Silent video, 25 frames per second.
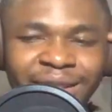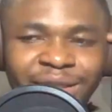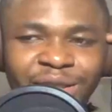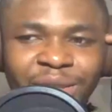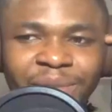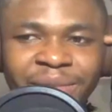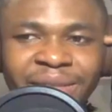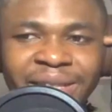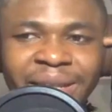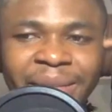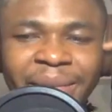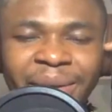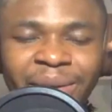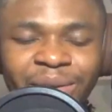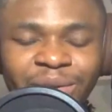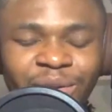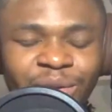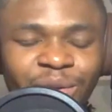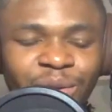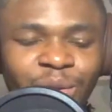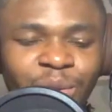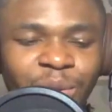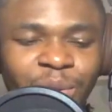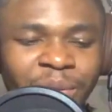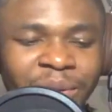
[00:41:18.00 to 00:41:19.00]
something about
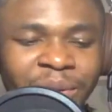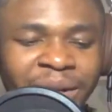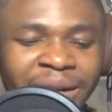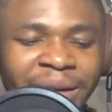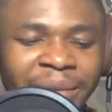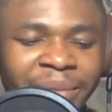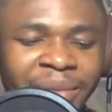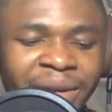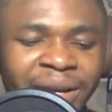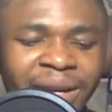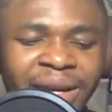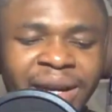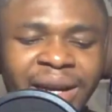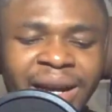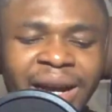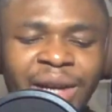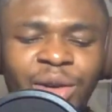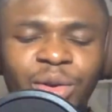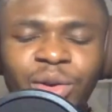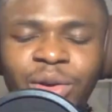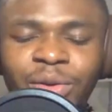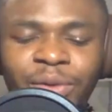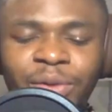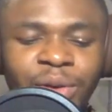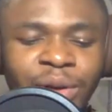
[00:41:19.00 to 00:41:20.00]
you know um, I
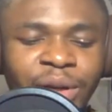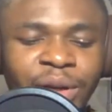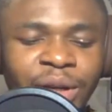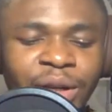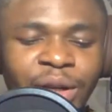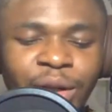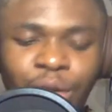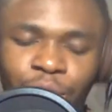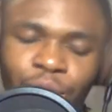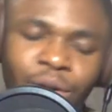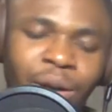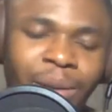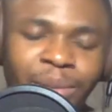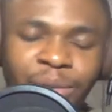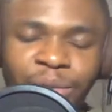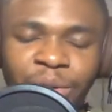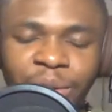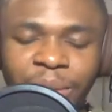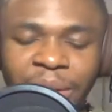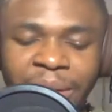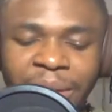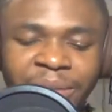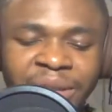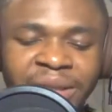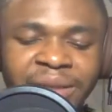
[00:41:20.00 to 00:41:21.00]
don't even um,
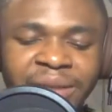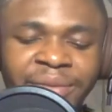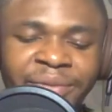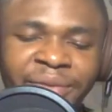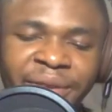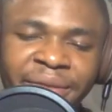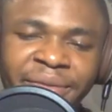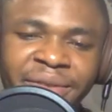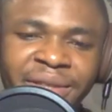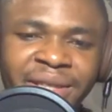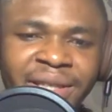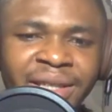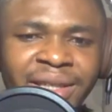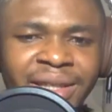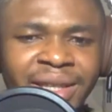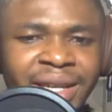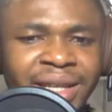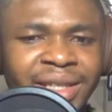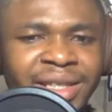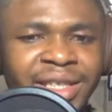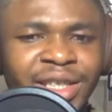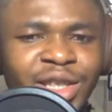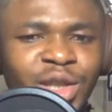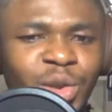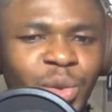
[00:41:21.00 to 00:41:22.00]
um, this 50
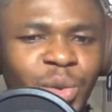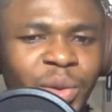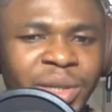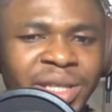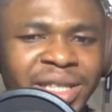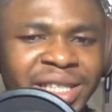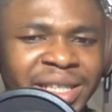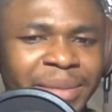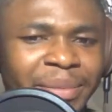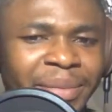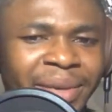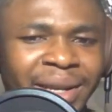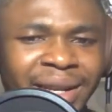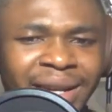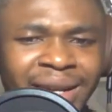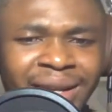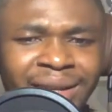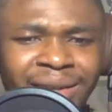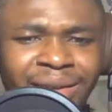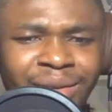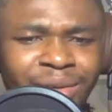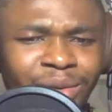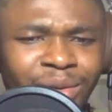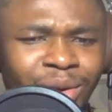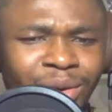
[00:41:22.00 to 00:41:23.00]
30 20
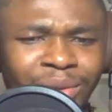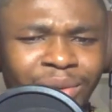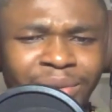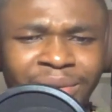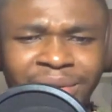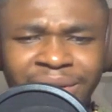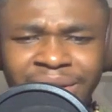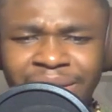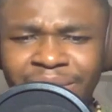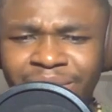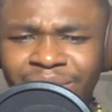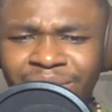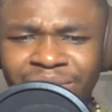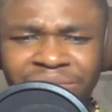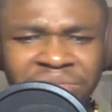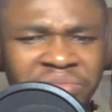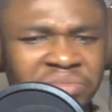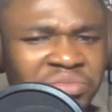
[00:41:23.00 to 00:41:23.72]
plan of um,